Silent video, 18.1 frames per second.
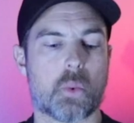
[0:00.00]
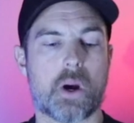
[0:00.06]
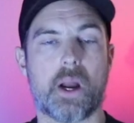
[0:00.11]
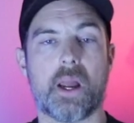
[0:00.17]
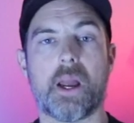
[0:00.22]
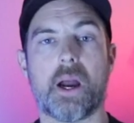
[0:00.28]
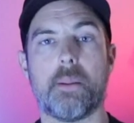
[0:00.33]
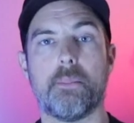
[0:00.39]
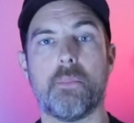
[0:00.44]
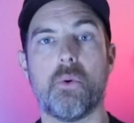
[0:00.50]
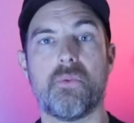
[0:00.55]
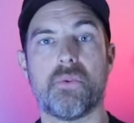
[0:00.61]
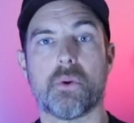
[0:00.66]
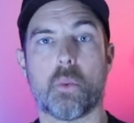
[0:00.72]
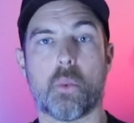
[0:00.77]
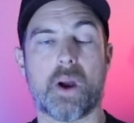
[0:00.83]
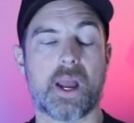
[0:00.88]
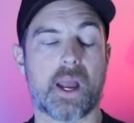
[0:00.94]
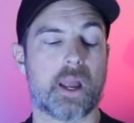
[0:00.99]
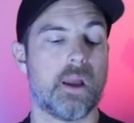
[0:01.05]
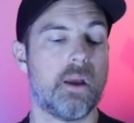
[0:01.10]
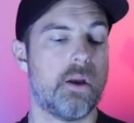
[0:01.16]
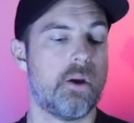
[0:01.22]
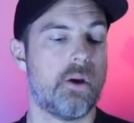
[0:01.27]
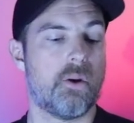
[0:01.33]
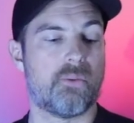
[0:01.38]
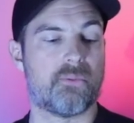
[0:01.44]
why I'm moving away
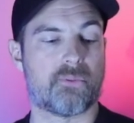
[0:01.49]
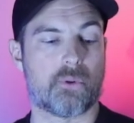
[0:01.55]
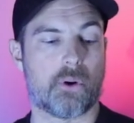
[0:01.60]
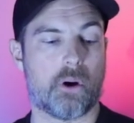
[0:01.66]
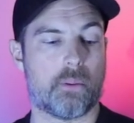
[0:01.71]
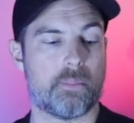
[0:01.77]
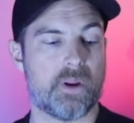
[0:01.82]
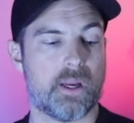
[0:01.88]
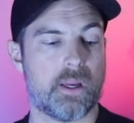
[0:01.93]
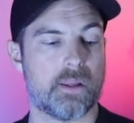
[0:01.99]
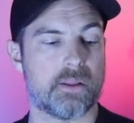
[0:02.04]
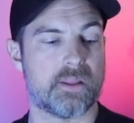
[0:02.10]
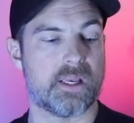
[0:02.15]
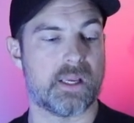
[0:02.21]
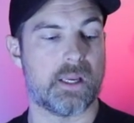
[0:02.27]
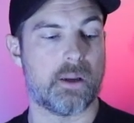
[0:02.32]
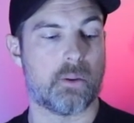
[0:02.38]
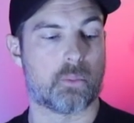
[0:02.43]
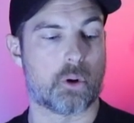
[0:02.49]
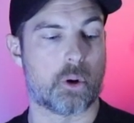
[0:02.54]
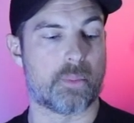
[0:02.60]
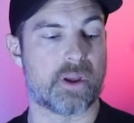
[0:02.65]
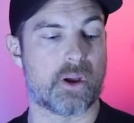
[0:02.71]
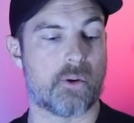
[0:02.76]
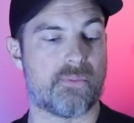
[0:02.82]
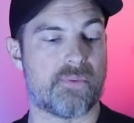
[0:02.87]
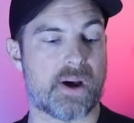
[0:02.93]
from the
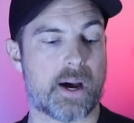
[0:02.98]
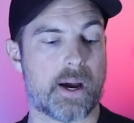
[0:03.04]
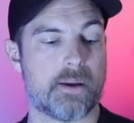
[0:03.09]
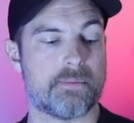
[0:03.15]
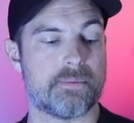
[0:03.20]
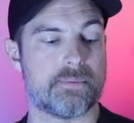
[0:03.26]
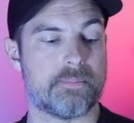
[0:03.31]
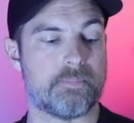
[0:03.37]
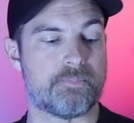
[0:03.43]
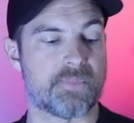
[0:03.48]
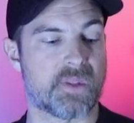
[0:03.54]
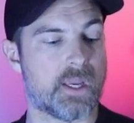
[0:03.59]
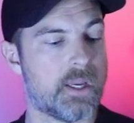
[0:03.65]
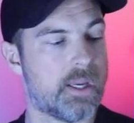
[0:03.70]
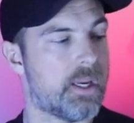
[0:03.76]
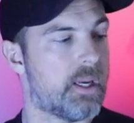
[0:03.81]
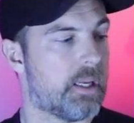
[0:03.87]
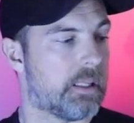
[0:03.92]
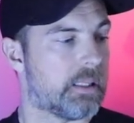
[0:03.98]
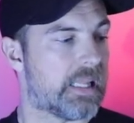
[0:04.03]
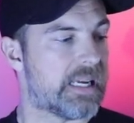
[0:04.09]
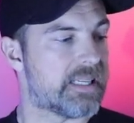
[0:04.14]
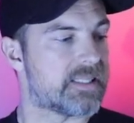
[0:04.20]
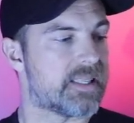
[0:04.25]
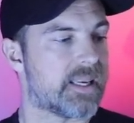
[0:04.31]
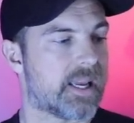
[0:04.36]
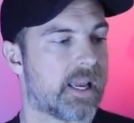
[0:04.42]
Romeo 5.
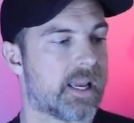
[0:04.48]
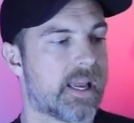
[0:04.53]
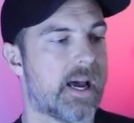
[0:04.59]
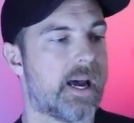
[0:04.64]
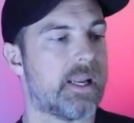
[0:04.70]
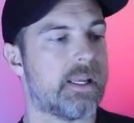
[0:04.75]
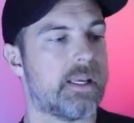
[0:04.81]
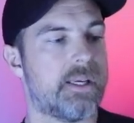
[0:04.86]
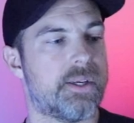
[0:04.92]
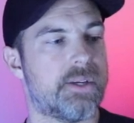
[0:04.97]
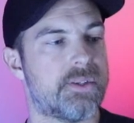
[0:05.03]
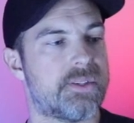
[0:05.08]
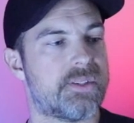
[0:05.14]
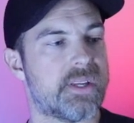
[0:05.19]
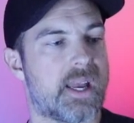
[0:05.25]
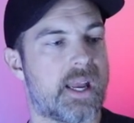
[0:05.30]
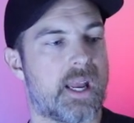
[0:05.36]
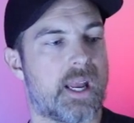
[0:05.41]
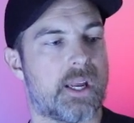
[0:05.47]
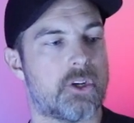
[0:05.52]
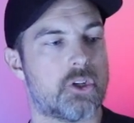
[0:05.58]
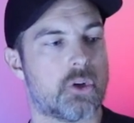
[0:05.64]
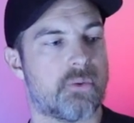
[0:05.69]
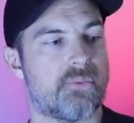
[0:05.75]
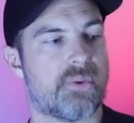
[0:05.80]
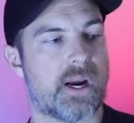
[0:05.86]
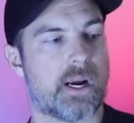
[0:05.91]
Last thing I got is a
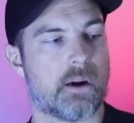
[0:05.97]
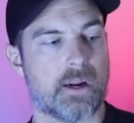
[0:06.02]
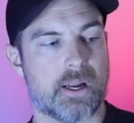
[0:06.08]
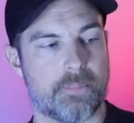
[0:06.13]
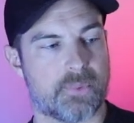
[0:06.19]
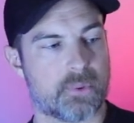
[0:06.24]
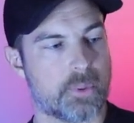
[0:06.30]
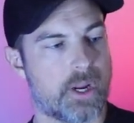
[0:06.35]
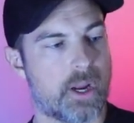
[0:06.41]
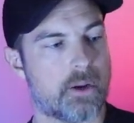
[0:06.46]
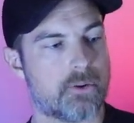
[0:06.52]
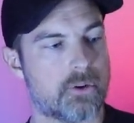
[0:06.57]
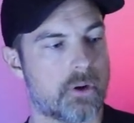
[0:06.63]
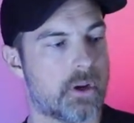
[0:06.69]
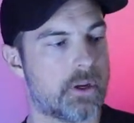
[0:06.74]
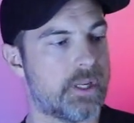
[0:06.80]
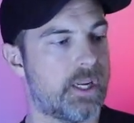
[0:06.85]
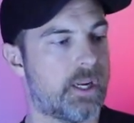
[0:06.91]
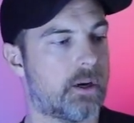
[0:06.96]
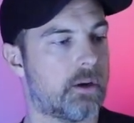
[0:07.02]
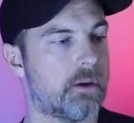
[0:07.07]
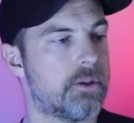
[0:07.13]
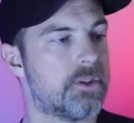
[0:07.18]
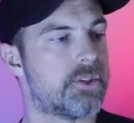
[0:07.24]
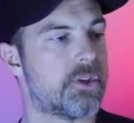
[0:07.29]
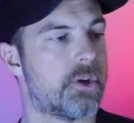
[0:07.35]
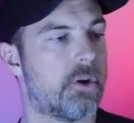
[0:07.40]
Surefire M300 on
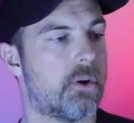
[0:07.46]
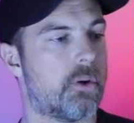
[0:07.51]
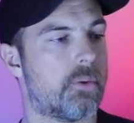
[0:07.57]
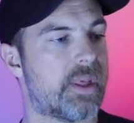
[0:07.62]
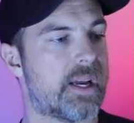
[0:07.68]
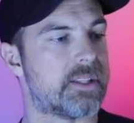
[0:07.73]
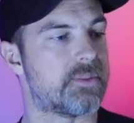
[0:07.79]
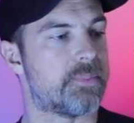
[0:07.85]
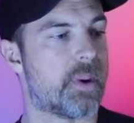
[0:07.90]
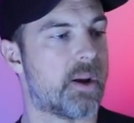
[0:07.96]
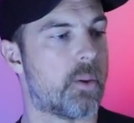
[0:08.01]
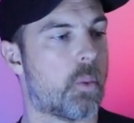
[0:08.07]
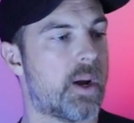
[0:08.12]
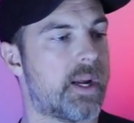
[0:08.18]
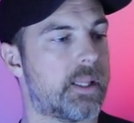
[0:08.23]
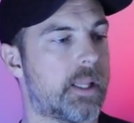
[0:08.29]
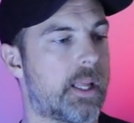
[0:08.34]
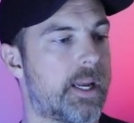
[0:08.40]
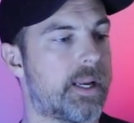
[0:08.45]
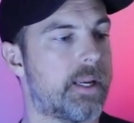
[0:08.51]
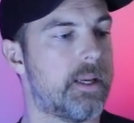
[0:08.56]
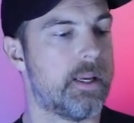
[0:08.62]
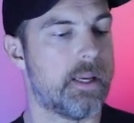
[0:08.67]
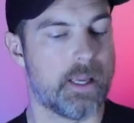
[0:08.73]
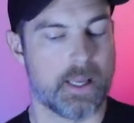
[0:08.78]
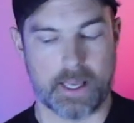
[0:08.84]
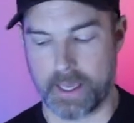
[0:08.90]
here, so that's my white light.
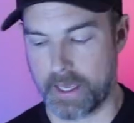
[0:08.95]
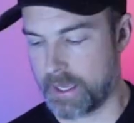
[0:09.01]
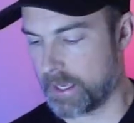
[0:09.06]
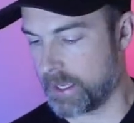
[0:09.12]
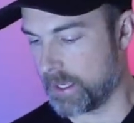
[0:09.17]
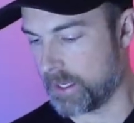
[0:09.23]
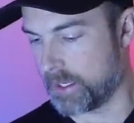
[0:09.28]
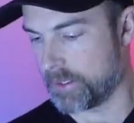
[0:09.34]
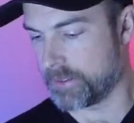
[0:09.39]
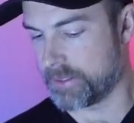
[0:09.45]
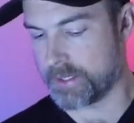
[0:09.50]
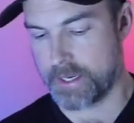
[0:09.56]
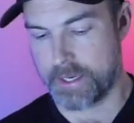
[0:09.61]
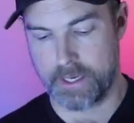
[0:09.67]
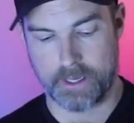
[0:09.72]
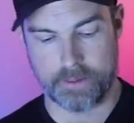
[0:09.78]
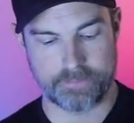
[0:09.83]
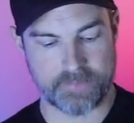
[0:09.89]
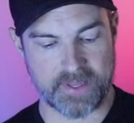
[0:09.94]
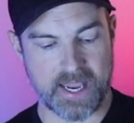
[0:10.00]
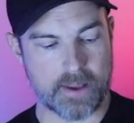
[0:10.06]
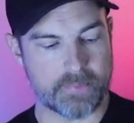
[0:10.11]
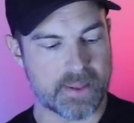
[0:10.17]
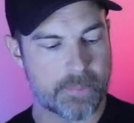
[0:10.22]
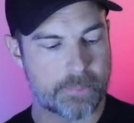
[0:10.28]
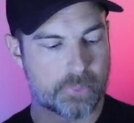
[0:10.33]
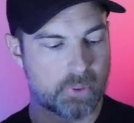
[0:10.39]
And uh, yeah,
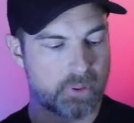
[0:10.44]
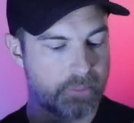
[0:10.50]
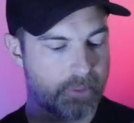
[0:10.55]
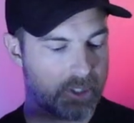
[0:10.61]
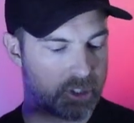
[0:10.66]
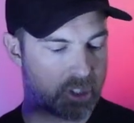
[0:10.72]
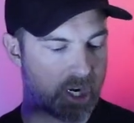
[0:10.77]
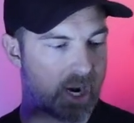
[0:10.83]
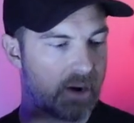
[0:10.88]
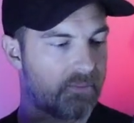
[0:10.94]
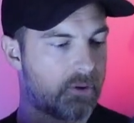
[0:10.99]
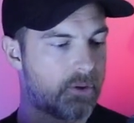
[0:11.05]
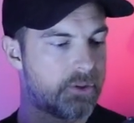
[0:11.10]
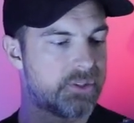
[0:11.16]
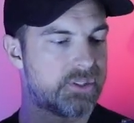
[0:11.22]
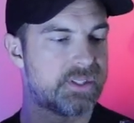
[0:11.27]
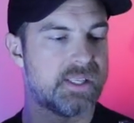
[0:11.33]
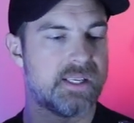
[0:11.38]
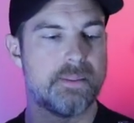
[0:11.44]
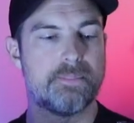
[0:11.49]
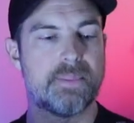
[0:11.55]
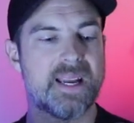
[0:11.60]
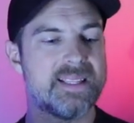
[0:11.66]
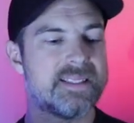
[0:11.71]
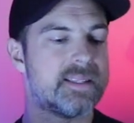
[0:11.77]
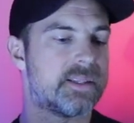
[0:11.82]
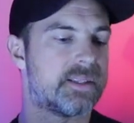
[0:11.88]
that pretty much covers the
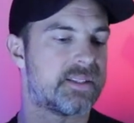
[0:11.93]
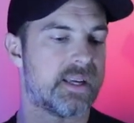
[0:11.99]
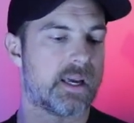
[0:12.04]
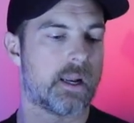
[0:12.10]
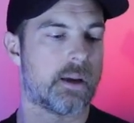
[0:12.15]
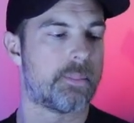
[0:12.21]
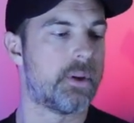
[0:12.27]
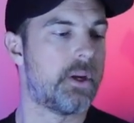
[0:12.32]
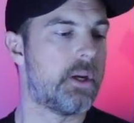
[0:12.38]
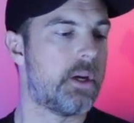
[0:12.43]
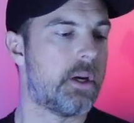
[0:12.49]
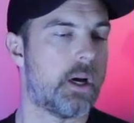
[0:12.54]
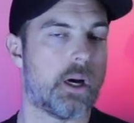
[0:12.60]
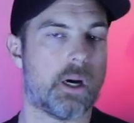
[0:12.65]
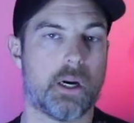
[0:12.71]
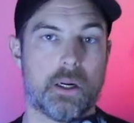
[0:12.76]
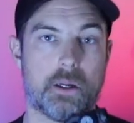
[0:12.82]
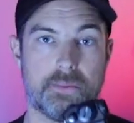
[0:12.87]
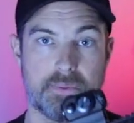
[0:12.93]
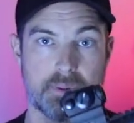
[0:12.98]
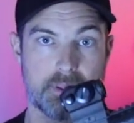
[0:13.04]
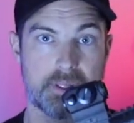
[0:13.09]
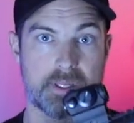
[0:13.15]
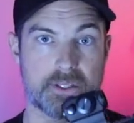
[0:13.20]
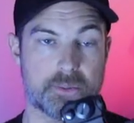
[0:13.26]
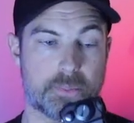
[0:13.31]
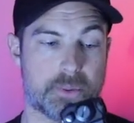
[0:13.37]
basic setup of
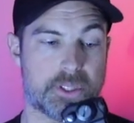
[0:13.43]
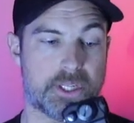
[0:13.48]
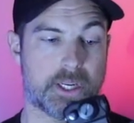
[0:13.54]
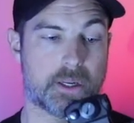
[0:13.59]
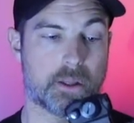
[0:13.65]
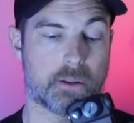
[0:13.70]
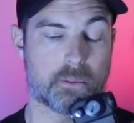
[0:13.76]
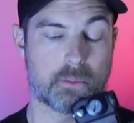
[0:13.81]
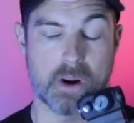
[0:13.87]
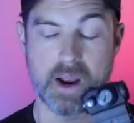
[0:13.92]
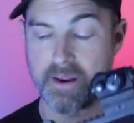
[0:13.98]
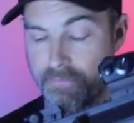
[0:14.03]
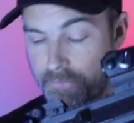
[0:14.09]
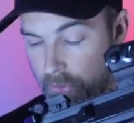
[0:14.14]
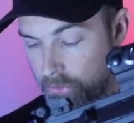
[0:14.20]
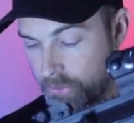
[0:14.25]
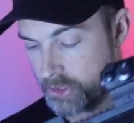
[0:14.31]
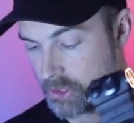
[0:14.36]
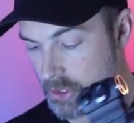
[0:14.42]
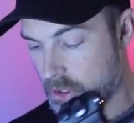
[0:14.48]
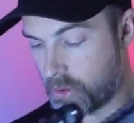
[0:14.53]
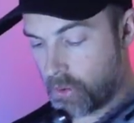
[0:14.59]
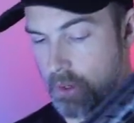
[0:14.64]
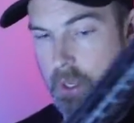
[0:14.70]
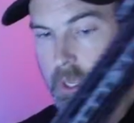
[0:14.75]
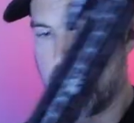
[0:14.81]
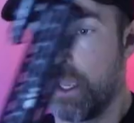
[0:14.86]
this particular rifle.
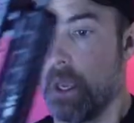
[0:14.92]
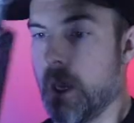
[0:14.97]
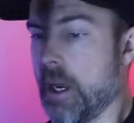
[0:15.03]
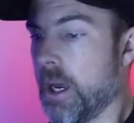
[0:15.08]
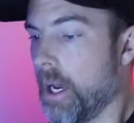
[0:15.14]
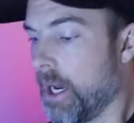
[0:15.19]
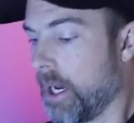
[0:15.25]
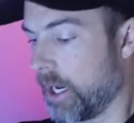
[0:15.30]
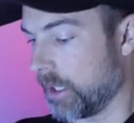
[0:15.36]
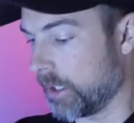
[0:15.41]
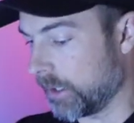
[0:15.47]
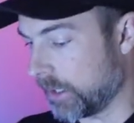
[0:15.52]
So uh,